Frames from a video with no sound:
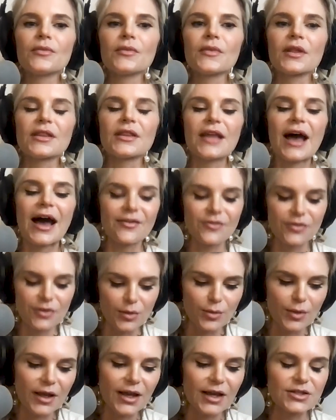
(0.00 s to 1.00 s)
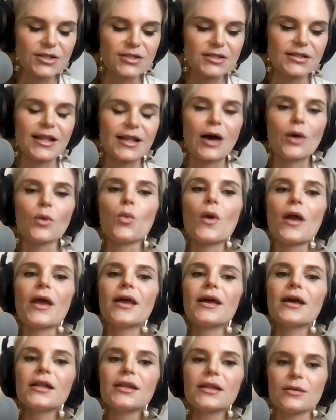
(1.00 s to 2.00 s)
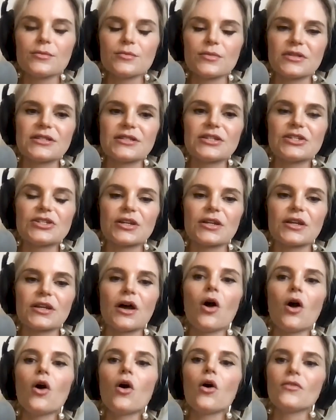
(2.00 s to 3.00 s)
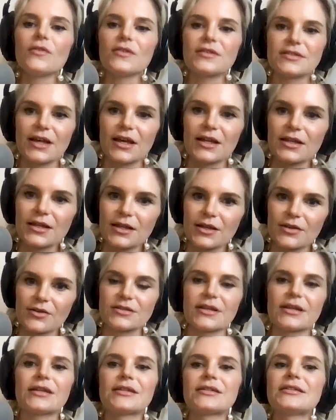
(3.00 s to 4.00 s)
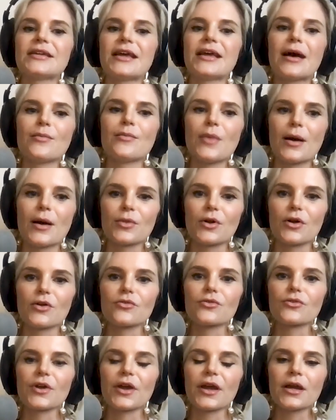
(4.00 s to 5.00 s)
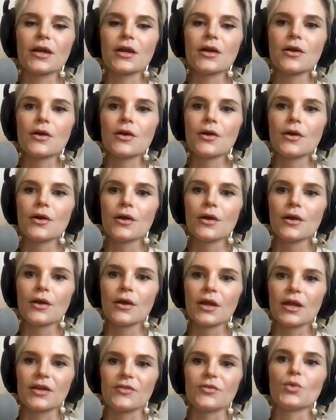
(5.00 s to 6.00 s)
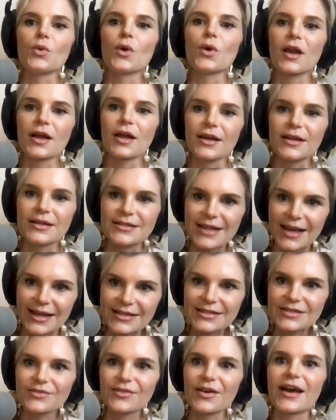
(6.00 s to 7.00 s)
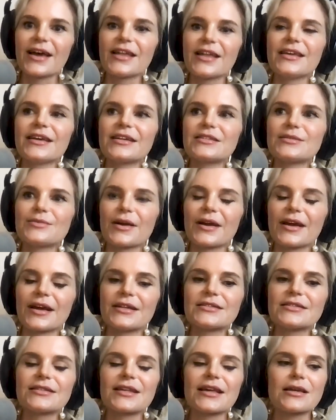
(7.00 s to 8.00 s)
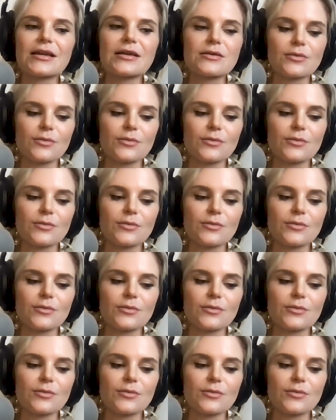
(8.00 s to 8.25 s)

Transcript: And that, for me, just in that wailing position, all of a sudden there was like a dam that broke free. And if you want to intensify the experience, like,